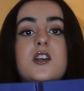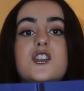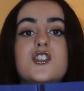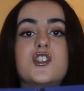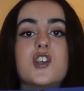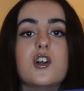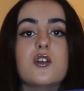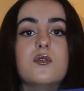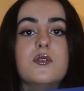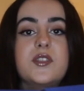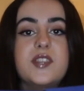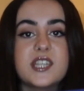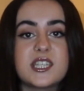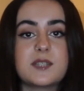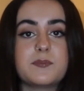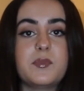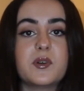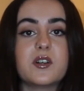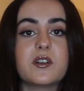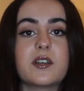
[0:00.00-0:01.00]
So
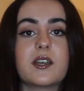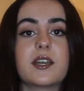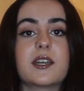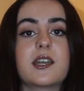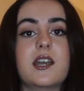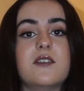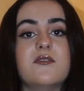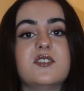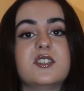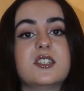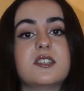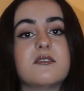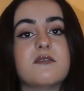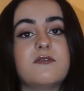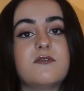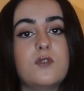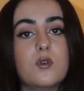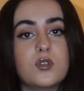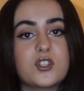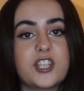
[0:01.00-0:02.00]
this book covers
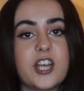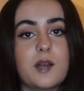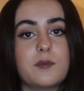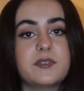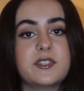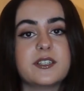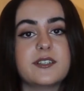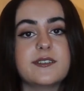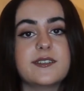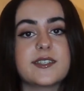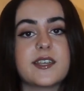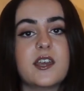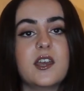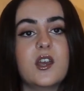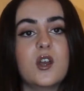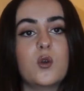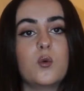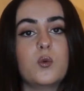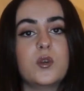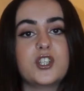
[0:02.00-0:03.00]
4 chapters,
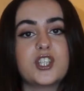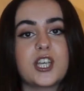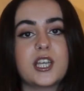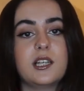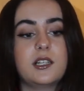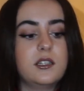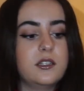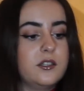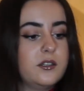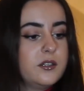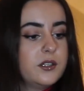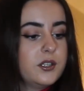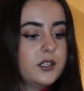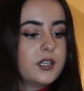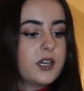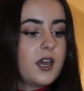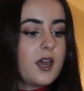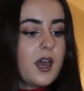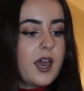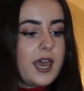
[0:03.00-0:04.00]
which include
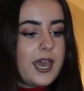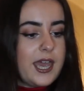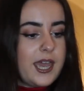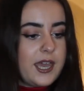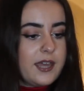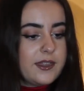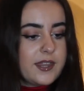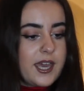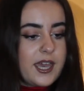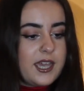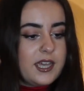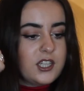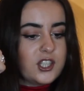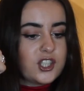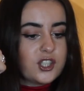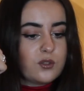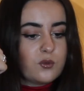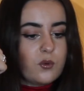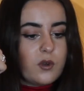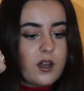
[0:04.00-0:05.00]
the
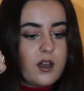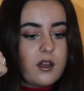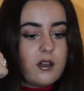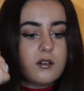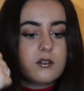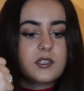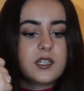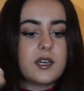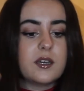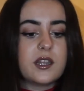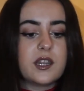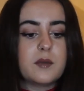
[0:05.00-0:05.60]
ancient world, the